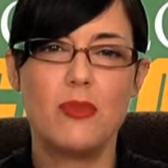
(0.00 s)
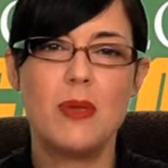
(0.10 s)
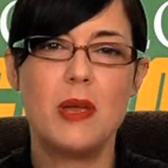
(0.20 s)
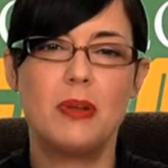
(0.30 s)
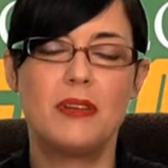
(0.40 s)

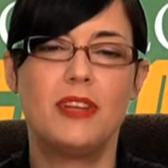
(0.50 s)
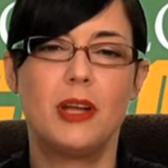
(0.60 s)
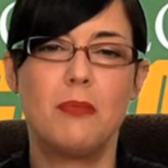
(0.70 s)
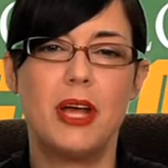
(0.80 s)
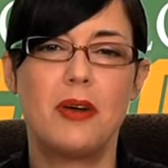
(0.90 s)
other people have
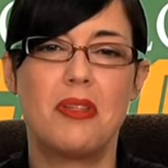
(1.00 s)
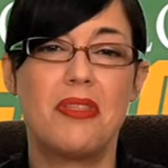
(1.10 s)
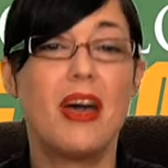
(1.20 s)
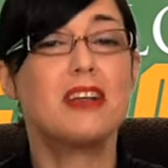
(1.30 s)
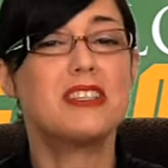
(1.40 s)
done better a
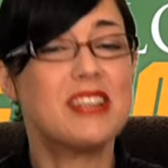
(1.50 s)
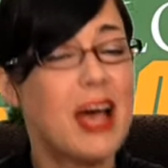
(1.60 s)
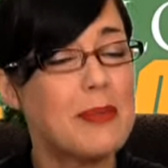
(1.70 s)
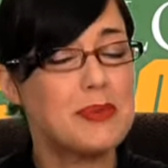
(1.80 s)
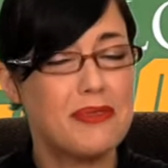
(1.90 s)
thousand
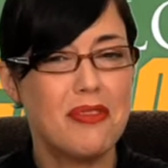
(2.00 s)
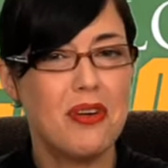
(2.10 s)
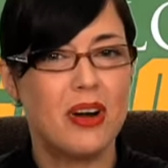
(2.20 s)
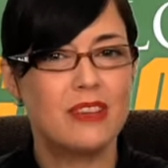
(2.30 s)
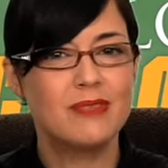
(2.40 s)
times
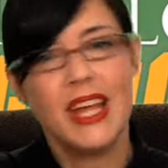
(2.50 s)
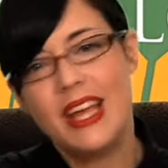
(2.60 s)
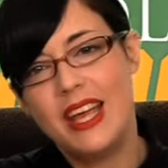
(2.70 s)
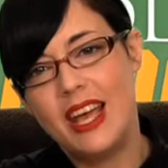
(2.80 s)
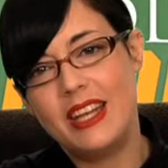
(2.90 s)
before.
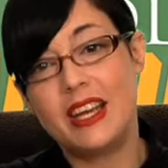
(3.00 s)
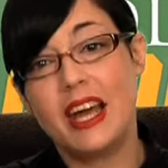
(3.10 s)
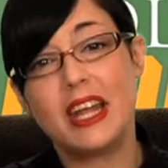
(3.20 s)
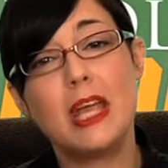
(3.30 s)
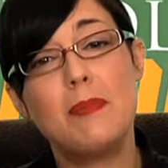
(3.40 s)
And you
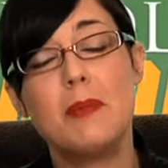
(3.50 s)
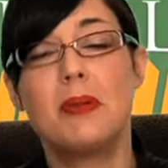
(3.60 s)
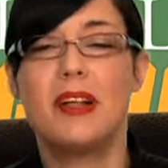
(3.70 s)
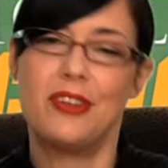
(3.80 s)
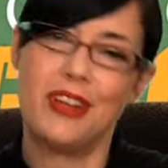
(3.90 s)
gotta keep
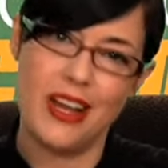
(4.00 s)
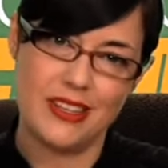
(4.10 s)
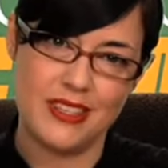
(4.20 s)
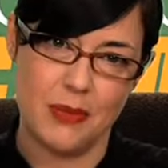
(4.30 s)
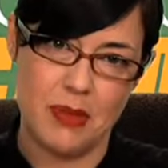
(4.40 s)
people
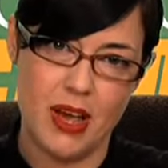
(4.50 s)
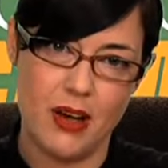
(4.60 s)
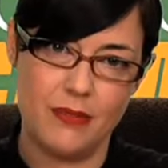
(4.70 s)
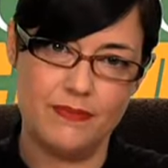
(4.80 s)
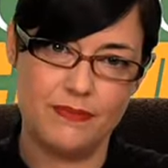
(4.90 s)
entertained
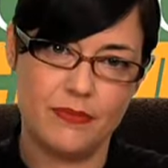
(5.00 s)
somehow.